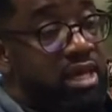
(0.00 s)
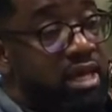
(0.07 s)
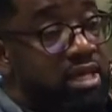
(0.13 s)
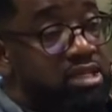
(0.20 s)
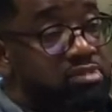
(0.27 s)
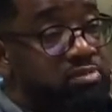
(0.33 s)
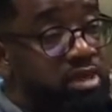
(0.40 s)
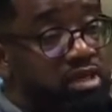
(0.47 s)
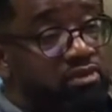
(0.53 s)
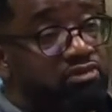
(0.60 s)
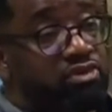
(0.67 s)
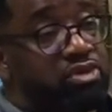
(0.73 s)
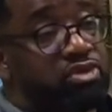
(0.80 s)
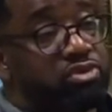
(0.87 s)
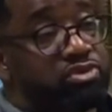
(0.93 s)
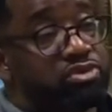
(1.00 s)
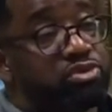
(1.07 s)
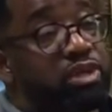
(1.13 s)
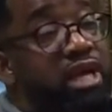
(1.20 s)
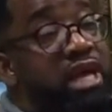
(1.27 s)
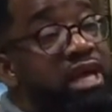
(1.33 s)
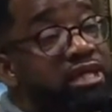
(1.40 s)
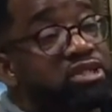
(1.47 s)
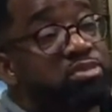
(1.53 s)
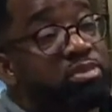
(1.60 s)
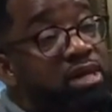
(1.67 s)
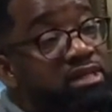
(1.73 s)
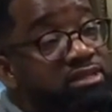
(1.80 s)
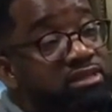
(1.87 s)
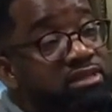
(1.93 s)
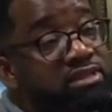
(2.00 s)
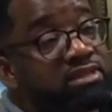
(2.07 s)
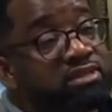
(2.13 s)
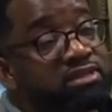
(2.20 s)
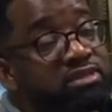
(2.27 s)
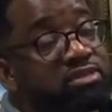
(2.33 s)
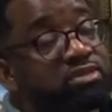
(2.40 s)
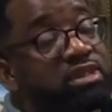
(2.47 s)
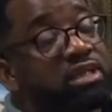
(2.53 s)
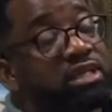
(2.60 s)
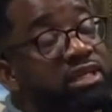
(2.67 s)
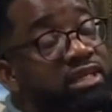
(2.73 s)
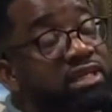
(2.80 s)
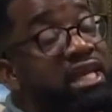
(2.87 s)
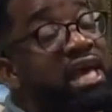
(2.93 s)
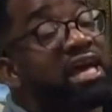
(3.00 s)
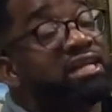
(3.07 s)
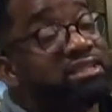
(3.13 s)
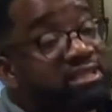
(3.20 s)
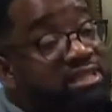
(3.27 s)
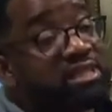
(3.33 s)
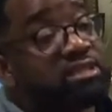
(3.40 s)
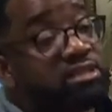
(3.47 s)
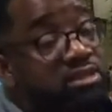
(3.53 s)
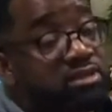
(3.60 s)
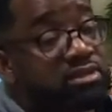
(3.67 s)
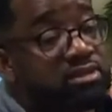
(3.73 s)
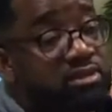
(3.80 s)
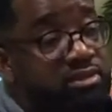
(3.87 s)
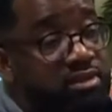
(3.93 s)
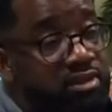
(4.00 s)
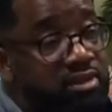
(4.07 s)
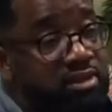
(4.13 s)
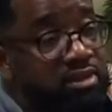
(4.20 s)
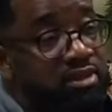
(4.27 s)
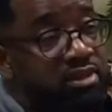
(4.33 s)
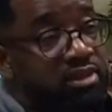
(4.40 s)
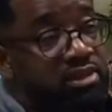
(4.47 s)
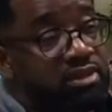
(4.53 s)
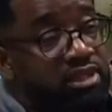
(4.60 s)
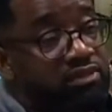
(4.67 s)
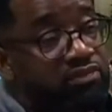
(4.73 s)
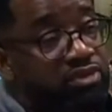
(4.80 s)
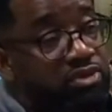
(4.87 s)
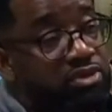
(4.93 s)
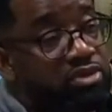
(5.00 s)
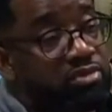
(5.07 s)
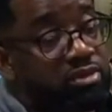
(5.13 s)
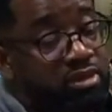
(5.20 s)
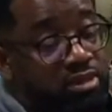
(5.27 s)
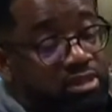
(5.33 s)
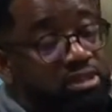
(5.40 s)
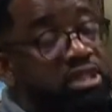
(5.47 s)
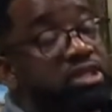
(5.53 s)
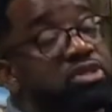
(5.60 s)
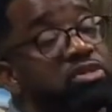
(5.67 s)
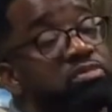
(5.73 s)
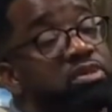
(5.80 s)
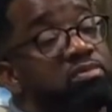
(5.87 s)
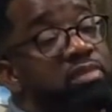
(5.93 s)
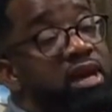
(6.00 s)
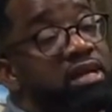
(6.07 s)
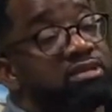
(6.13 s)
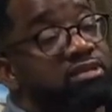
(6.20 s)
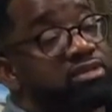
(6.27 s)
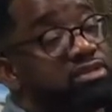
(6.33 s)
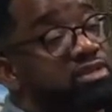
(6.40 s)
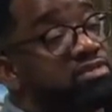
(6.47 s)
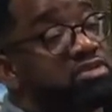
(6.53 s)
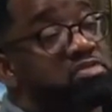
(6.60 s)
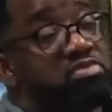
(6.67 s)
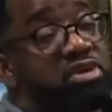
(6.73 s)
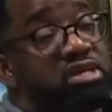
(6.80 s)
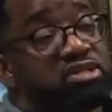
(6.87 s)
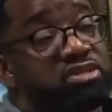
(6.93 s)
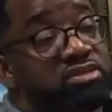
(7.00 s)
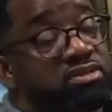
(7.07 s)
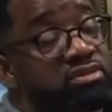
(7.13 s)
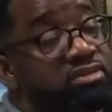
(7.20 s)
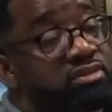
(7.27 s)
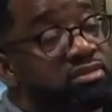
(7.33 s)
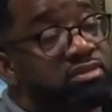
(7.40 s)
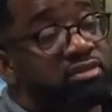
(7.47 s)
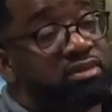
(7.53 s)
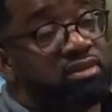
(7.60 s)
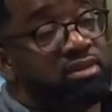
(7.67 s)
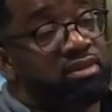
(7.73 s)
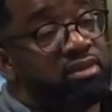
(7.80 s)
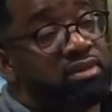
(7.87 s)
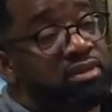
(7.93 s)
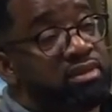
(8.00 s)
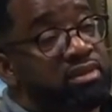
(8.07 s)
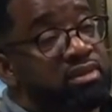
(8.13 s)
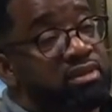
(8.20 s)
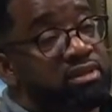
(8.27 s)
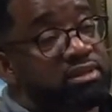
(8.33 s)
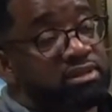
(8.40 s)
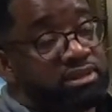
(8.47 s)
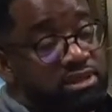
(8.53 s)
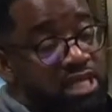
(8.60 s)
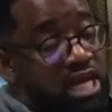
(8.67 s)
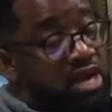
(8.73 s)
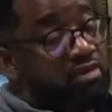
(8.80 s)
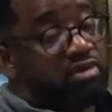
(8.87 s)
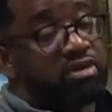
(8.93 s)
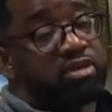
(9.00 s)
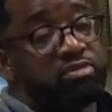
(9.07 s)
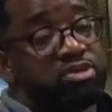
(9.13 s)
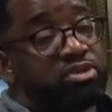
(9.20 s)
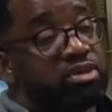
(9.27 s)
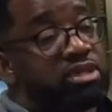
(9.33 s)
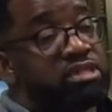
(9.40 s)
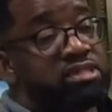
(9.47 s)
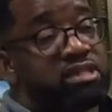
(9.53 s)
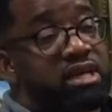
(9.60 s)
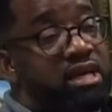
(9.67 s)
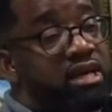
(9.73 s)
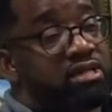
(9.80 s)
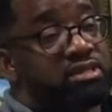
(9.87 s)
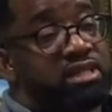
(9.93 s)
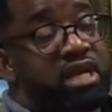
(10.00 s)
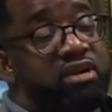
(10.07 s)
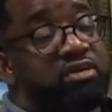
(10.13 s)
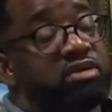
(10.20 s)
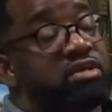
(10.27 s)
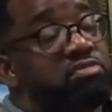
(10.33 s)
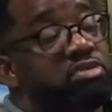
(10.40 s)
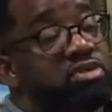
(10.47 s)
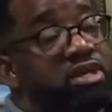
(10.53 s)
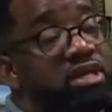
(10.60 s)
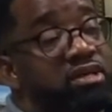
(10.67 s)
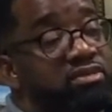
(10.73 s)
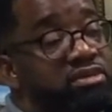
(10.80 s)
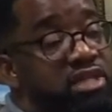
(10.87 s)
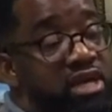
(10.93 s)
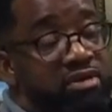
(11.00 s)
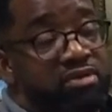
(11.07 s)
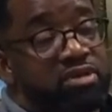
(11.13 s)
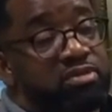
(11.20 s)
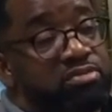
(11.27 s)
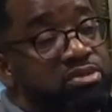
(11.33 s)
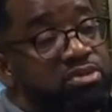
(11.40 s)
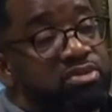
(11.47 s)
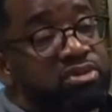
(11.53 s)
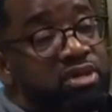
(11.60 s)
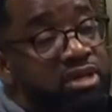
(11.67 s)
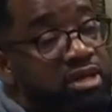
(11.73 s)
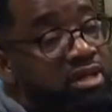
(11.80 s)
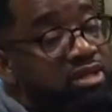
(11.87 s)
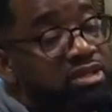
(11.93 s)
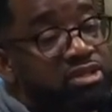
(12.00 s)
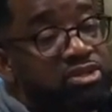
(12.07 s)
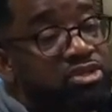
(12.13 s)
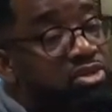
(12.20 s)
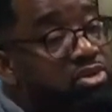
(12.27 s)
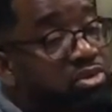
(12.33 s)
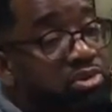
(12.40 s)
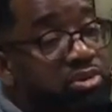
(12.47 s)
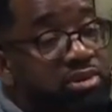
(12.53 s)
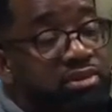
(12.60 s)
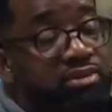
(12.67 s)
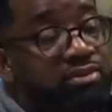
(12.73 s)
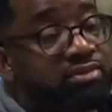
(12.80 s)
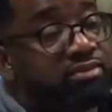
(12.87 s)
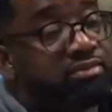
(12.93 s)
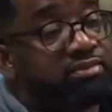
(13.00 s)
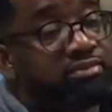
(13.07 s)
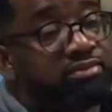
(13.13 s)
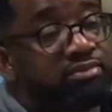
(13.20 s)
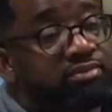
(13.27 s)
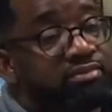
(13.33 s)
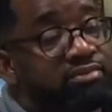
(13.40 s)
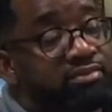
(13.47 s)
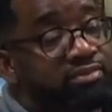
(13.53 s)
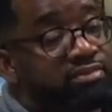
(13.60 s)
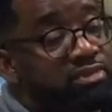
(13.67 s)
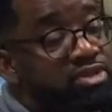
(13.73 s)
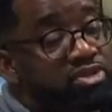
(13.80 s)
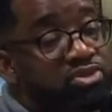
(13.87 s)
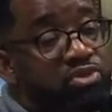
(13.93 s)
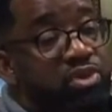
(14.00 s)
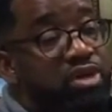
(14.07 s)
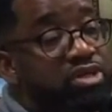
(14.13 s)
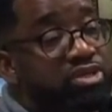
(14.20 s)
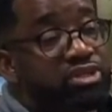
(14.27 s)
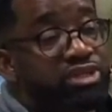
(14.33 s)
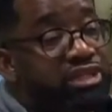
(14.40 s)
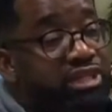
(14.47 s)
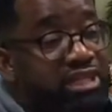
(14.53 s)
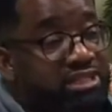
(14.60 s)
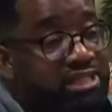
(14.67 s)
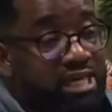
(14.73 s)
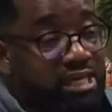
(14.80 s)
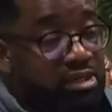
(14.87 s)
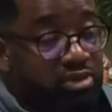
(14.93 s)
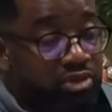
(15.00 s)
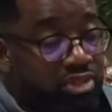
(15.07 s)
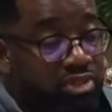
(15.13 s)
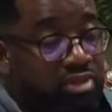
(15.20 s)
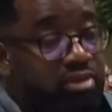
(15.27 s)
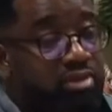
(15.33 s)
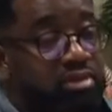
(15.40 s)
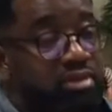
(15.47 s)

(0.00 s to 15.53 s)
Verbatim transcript: And it's better for you to express it so that it can exit than for you to continue to be masters of suppression, tearing up your insides, tearing up your health, tearing up your, your core, destroying your gut health,